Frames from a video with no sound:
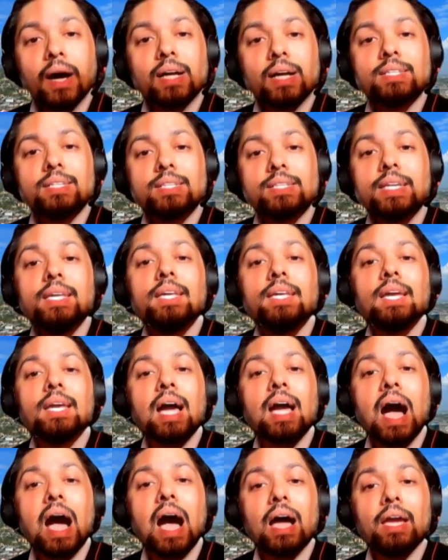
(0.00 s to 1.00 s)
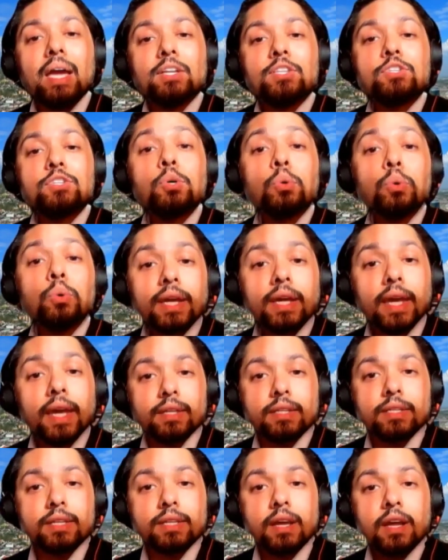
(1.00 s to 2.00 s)
DEI
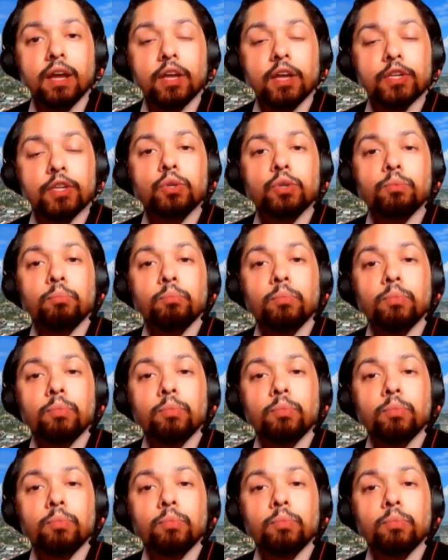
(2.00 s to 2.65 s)
toolkit. So